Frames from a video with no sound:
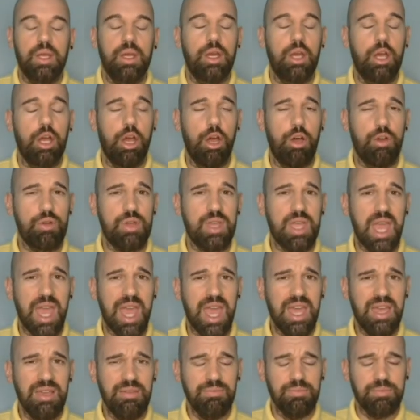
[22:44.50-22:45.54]

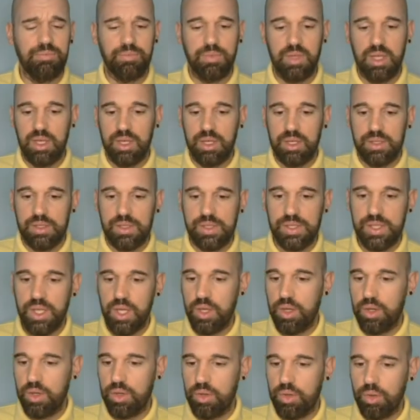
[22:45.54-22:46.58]
Okay,
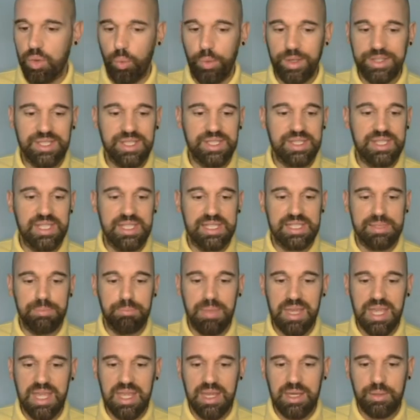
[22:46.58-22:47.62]
so what does this
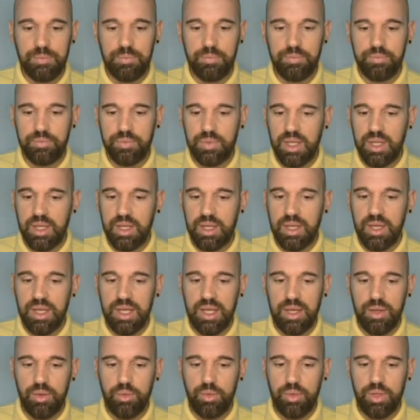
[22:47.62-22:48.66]
mean?
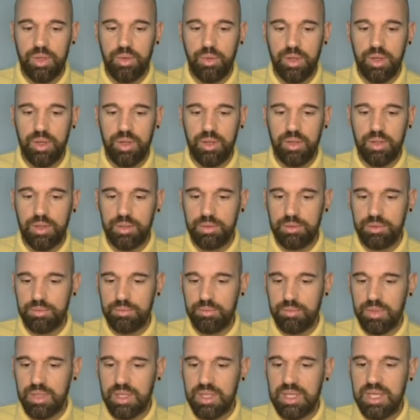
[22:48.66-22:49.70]
Well,
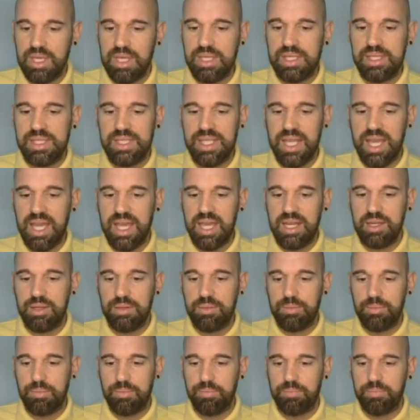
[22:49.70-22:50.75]
he said,
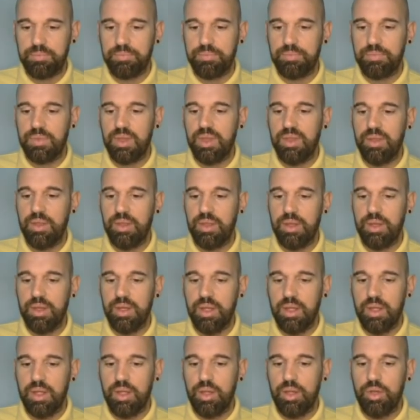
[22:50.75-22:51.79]

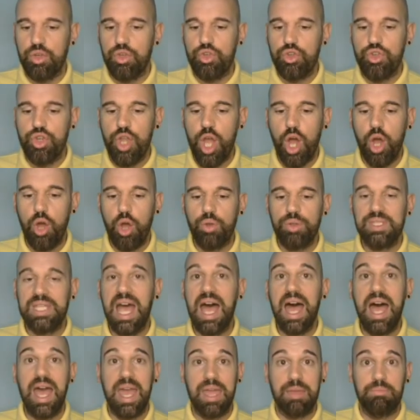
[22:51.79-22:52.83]
no
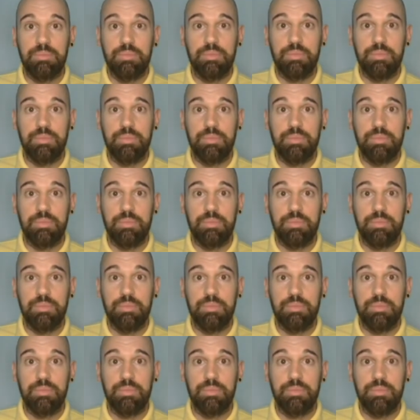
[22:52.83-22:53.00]
time.